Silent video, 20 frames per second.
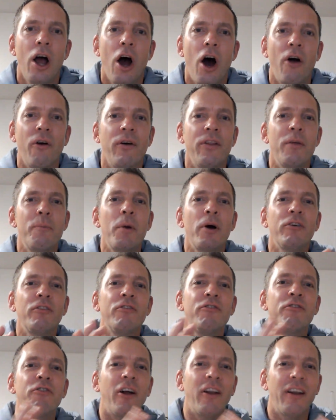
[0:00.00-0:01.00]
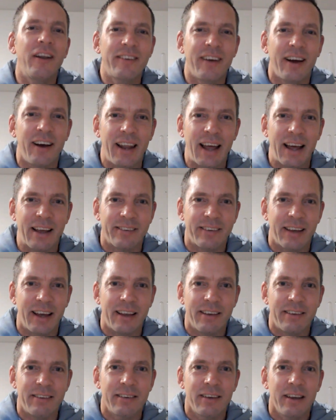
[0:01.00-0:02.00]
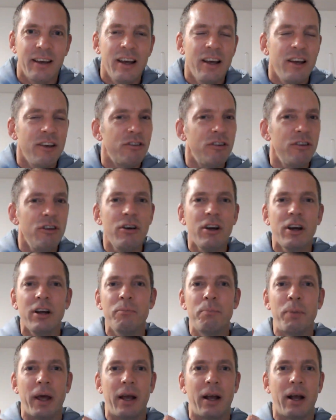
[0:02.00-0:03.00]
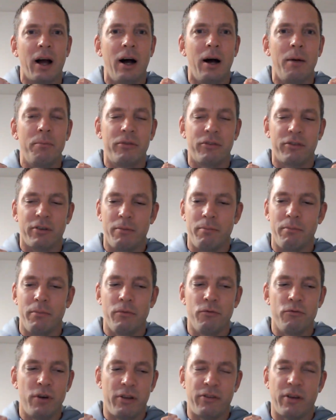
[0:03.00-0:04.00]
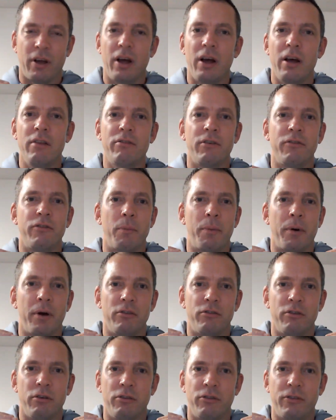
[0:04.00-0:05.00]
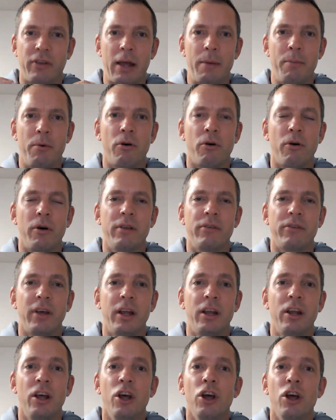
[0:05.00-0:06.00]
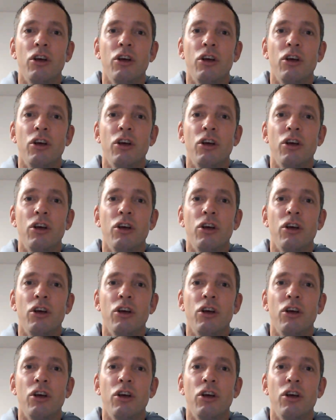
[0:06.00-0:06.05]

are on the most volatile assets. So you can pick up some returns if you're putting two stable coins in.